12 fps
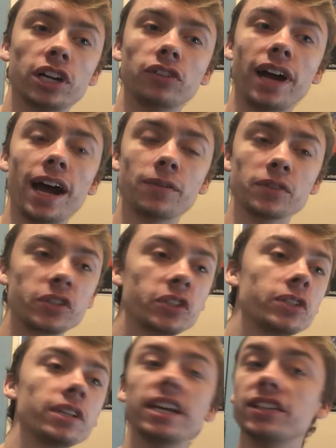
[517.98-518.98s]
around
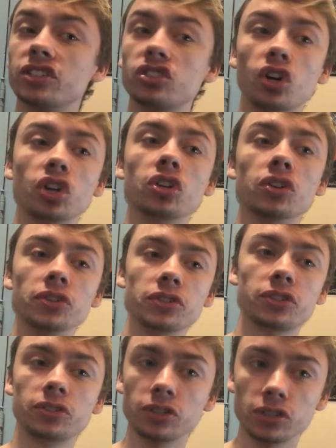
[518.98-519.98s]
in
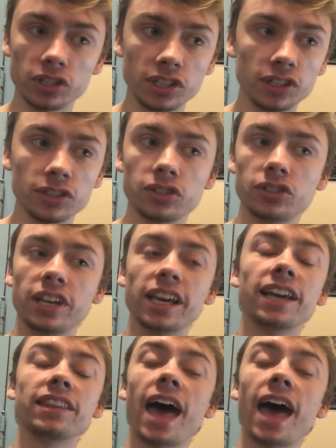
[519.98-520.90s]
circles singing the